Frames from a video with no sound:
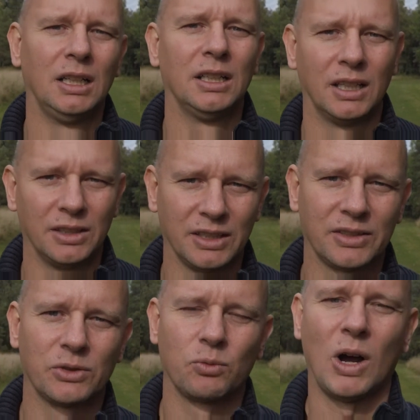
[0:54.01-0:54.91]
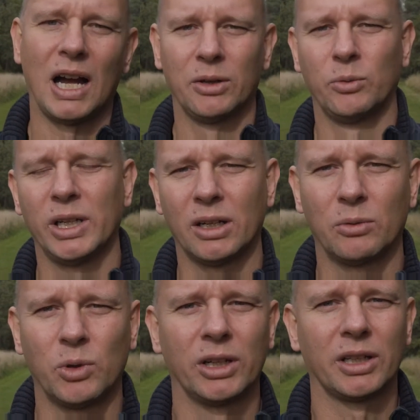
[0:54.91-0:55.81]
And this is why we are
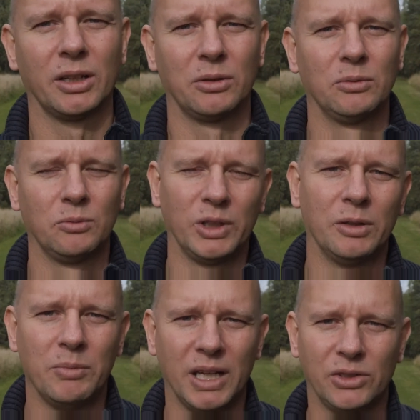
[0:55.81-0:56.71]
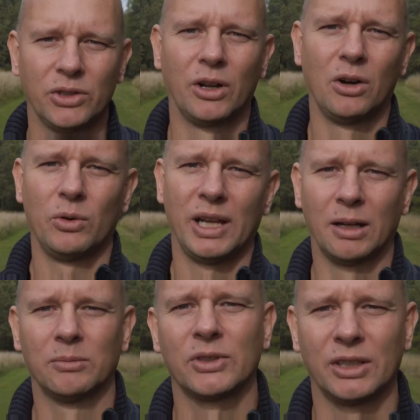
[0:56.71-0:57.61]
working with the major O E
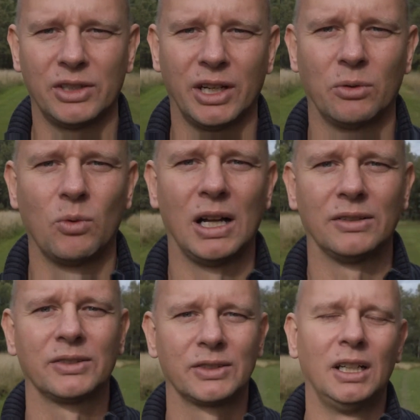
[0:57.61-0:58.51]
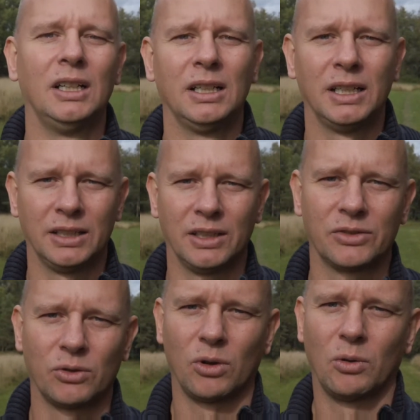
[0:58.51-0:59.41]
Ms and Tier ones in this
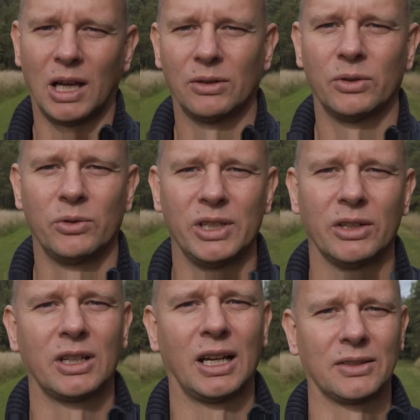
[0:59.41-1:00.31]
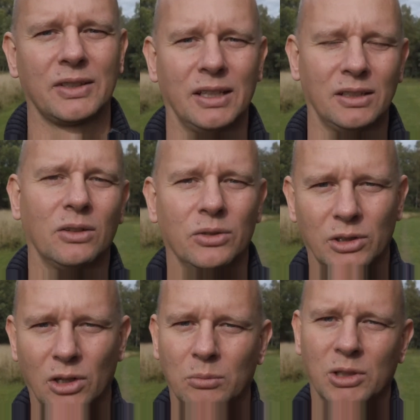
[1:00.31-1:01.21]
rollout of rheocasting on a global